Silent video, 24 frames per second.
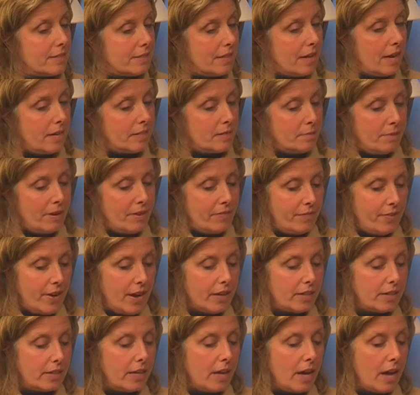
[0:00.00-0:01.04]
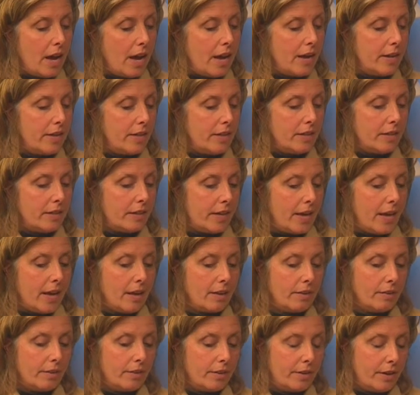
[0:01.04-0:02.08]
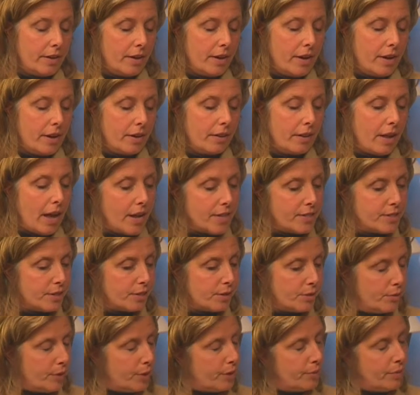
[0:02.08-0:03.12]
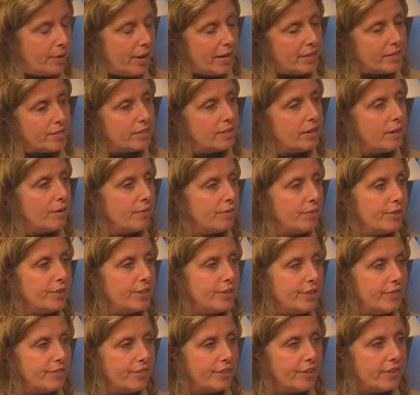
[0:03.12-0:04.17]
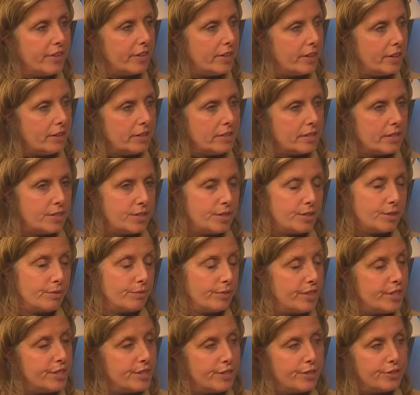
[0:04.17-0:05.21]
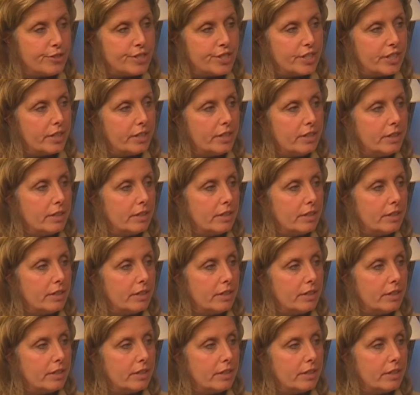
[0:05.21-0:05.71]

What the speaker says: as a matter of fact, I get lots of requests for different things, such as researching,